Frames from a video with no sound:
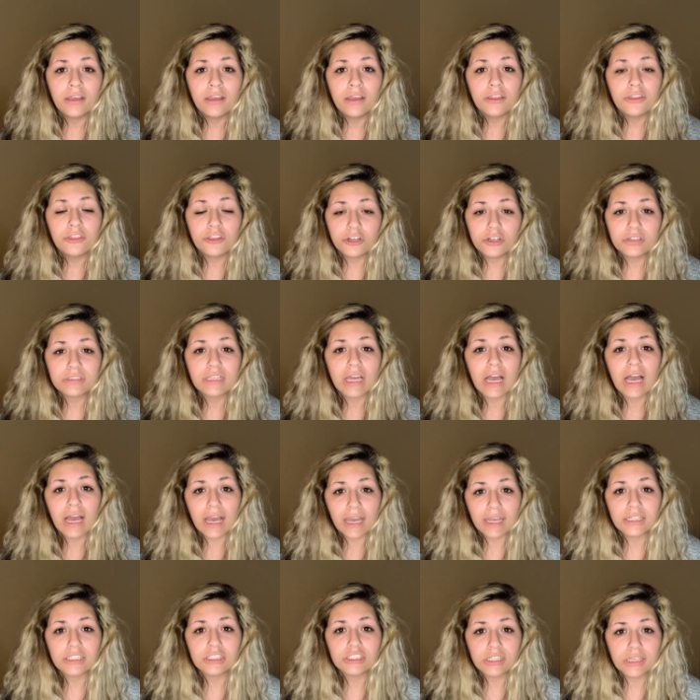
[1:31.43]
there's a high
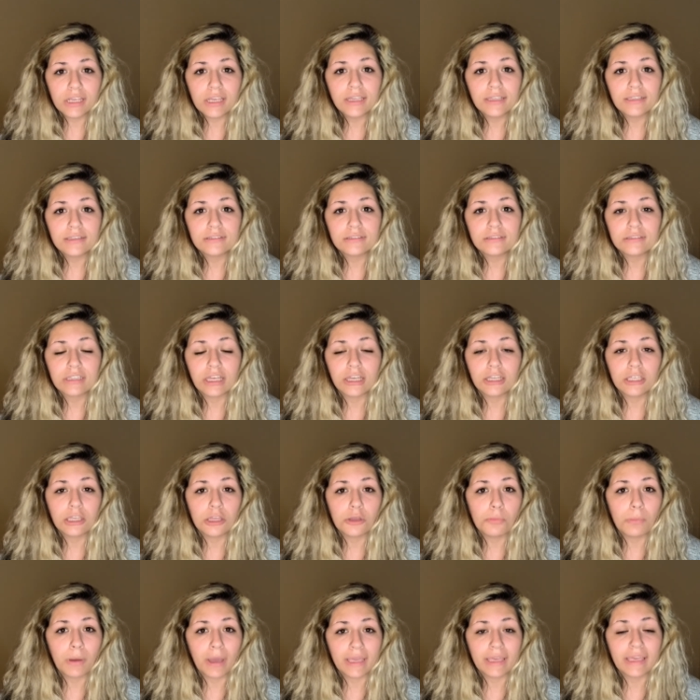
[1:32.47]
chance that you
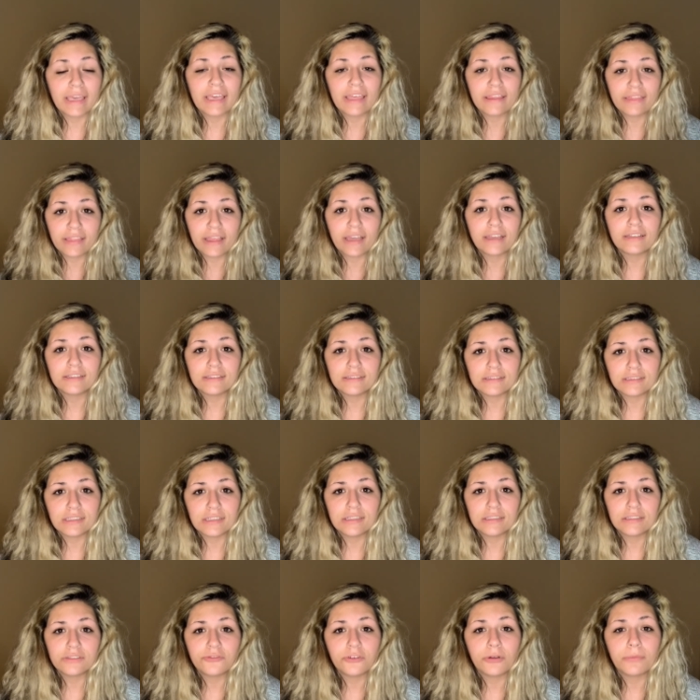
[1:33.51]
might get that
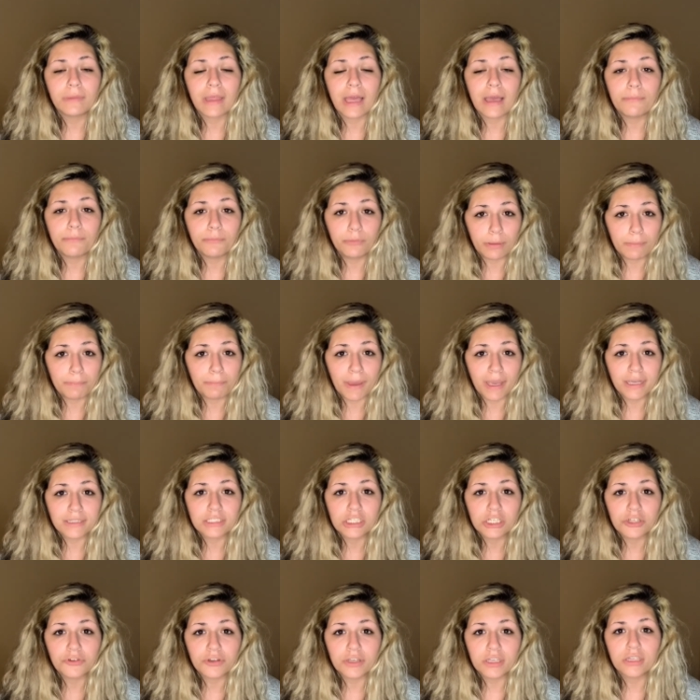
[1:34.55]
disease from that
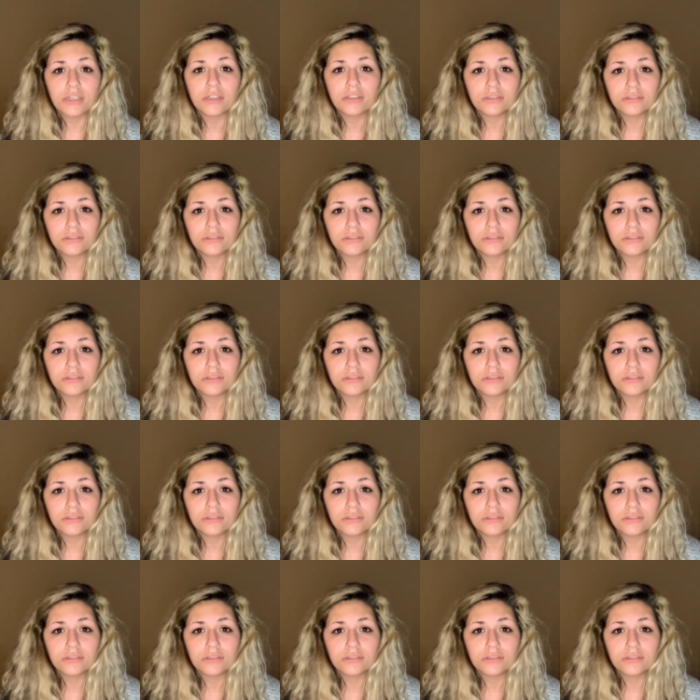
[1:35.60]
bacteria.